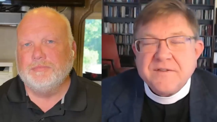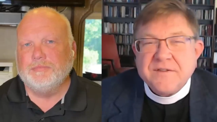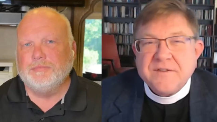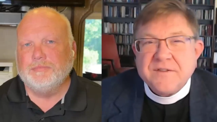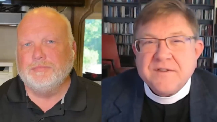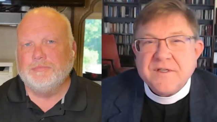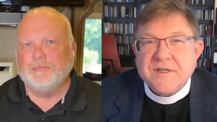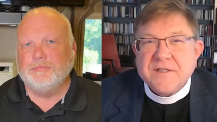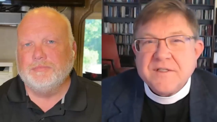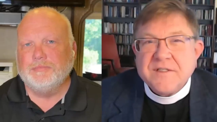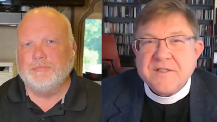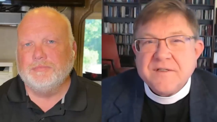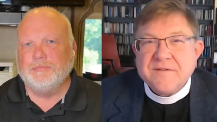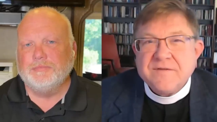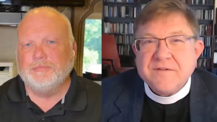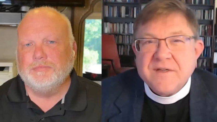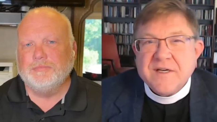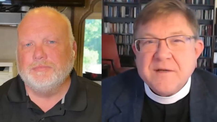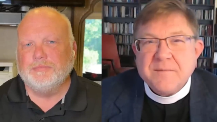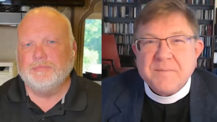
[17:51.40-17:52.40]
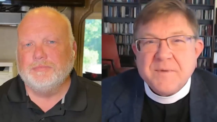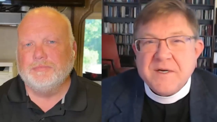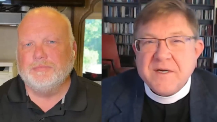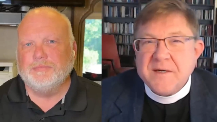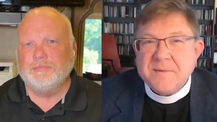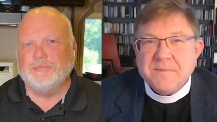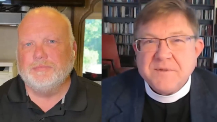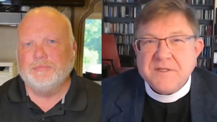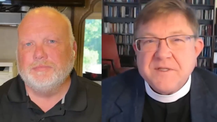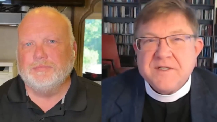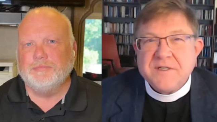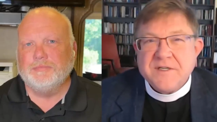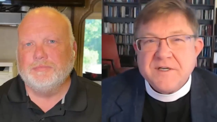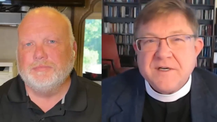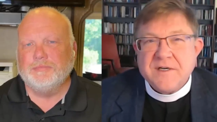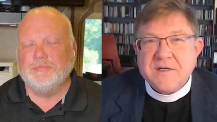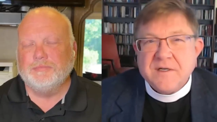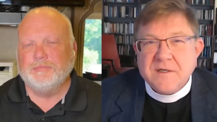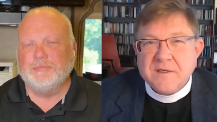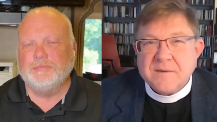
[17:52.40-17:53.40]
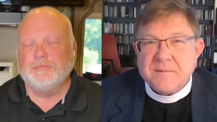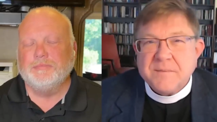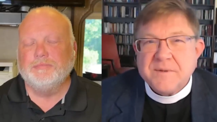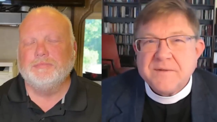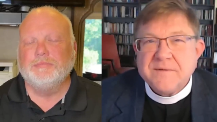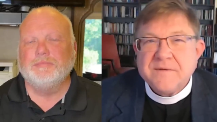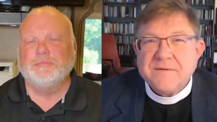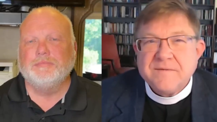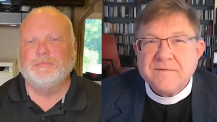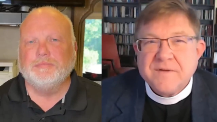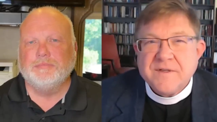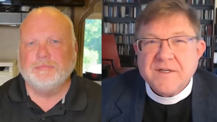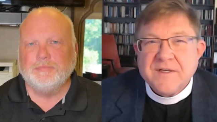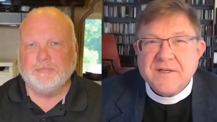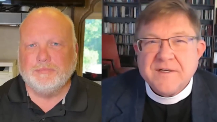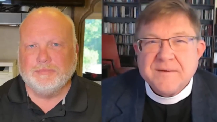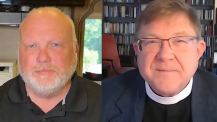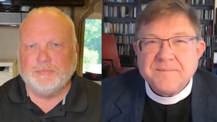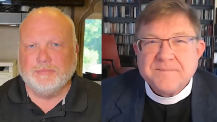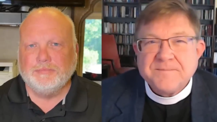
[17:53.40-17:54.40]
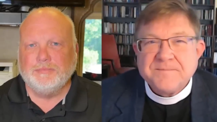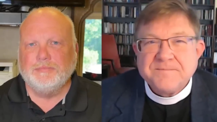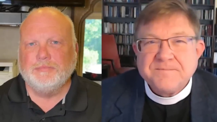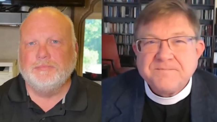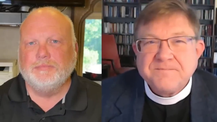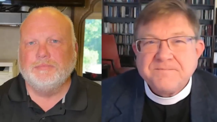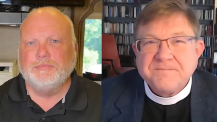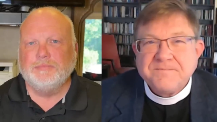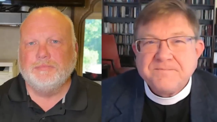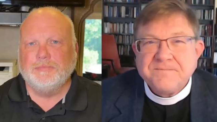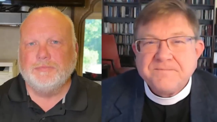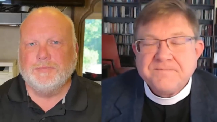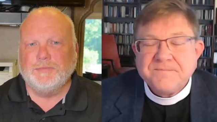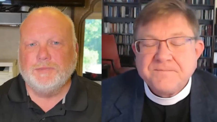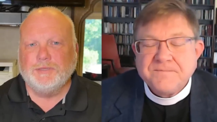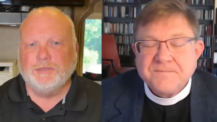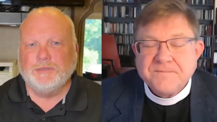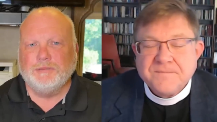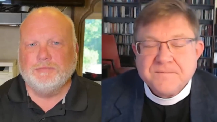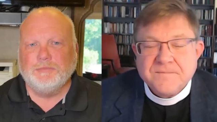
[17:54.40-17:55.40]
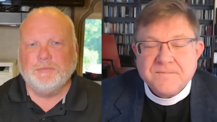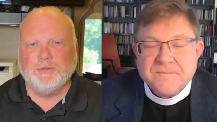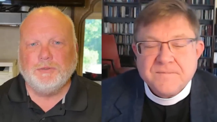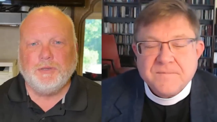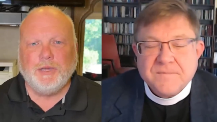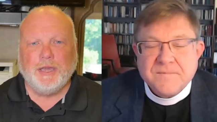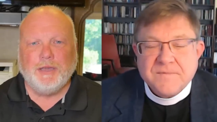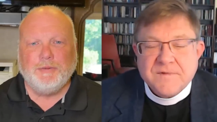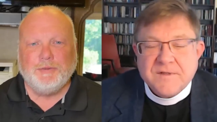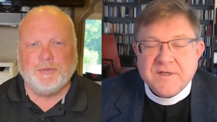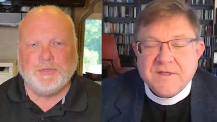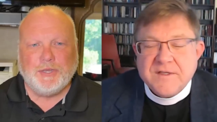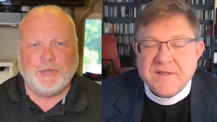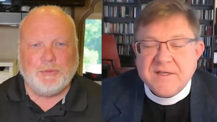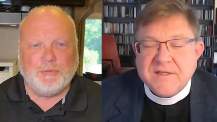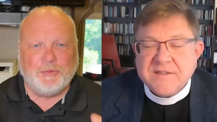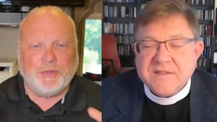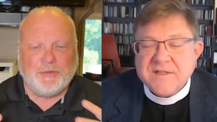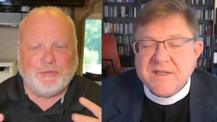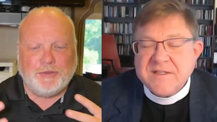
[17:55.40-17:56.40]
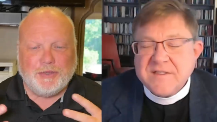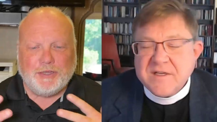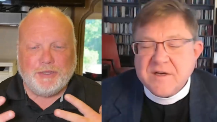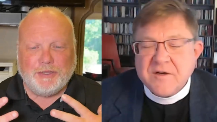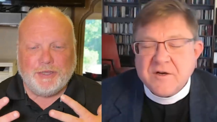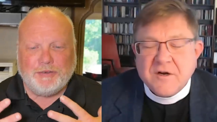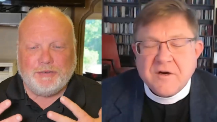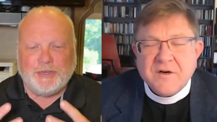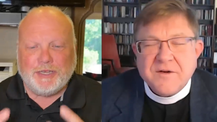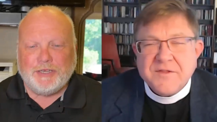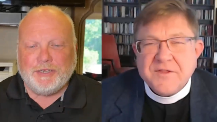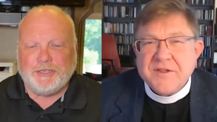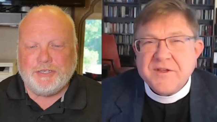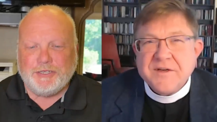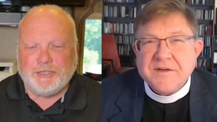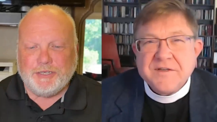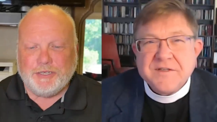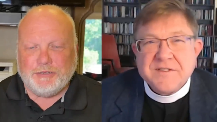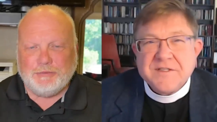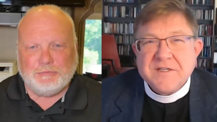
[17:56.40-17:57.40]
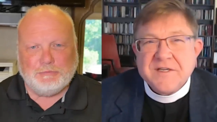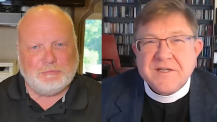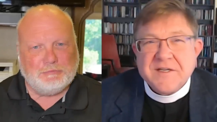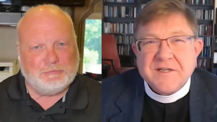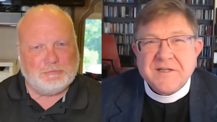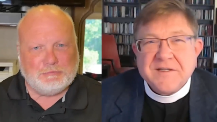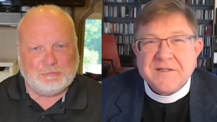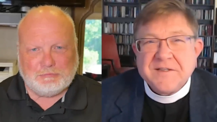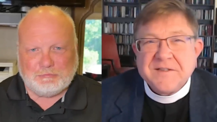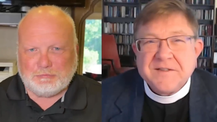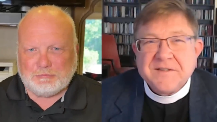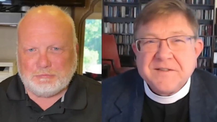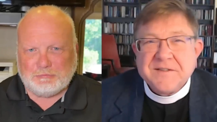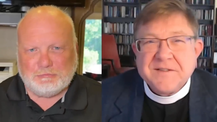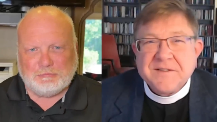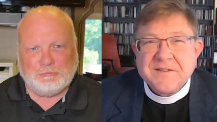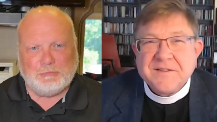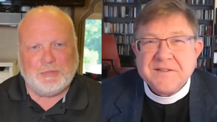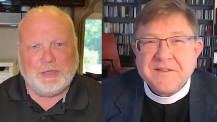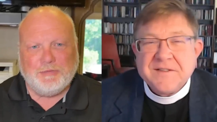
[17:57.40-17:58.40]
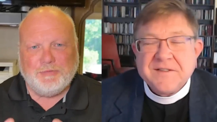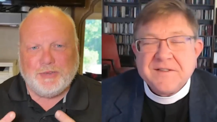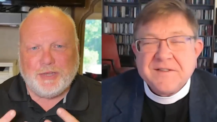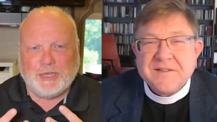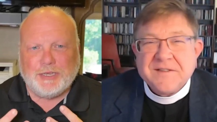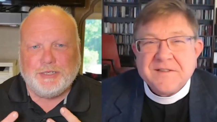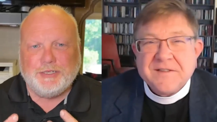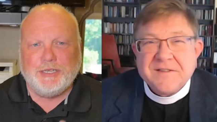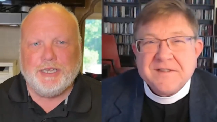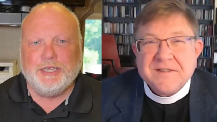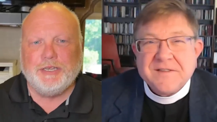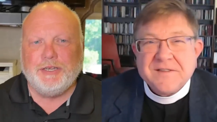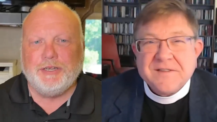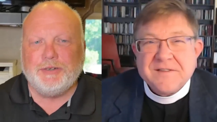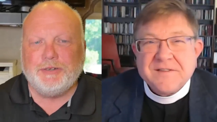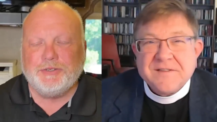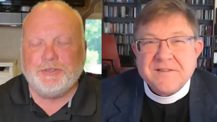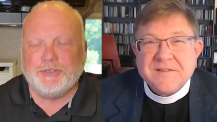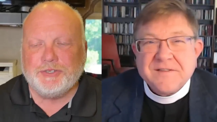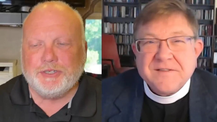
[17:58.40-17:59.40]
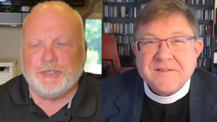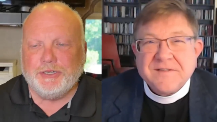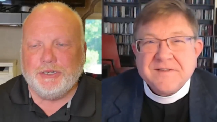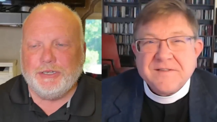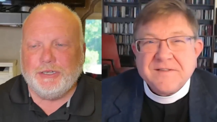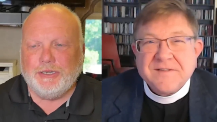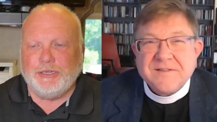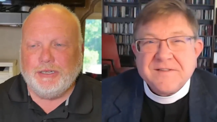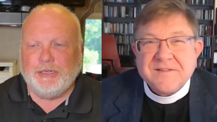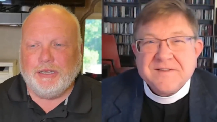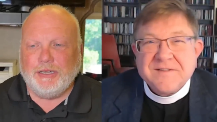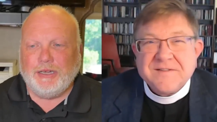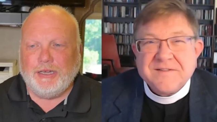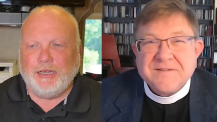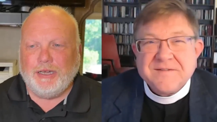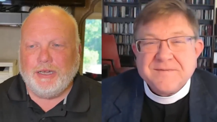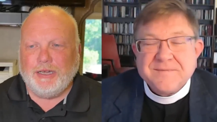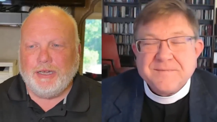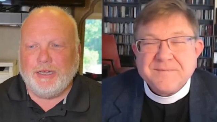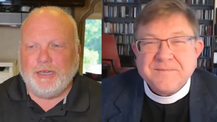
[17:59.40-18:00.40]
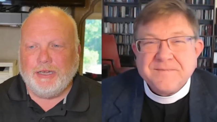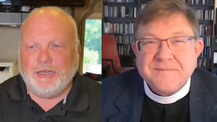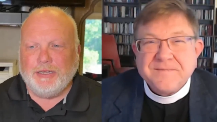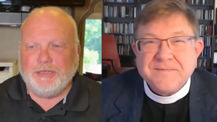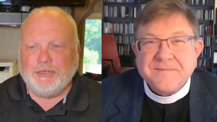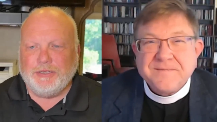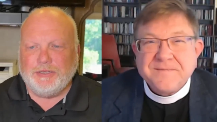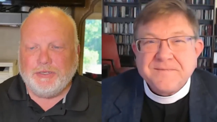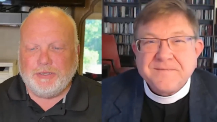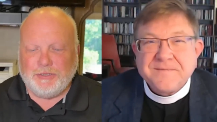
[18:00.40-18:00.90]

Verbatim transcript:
Speaker 1: just have not been up to the job. Um,
Speaker 2: Okay, so they've done they've done they've done ten years. Uh,